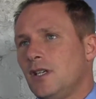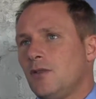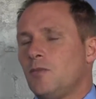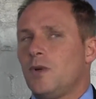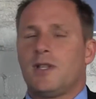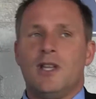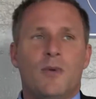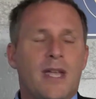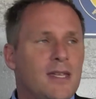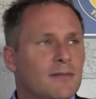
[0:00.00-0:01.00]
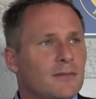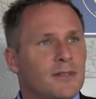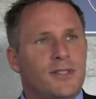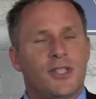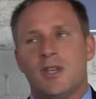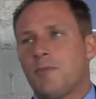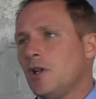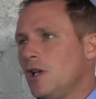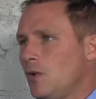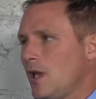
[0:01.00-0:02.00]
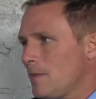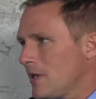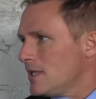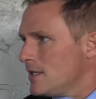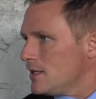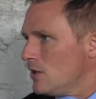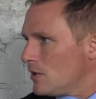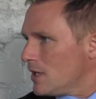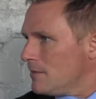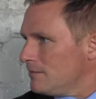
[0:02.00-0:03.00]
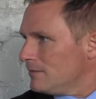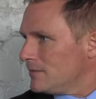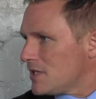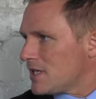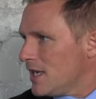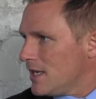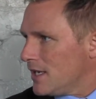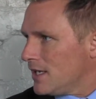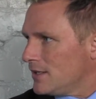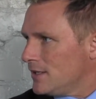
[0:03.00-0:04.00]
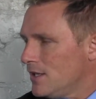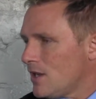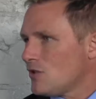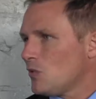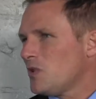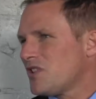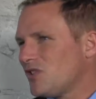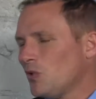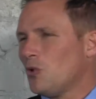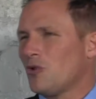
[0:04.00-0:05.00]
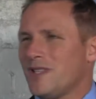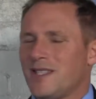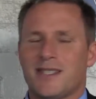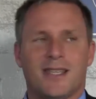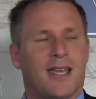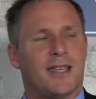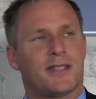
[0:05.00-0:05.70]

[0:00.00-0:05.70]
you know, with Louis, do you put Louis up against his old club to take it? You know, there's all the stories, isn't there?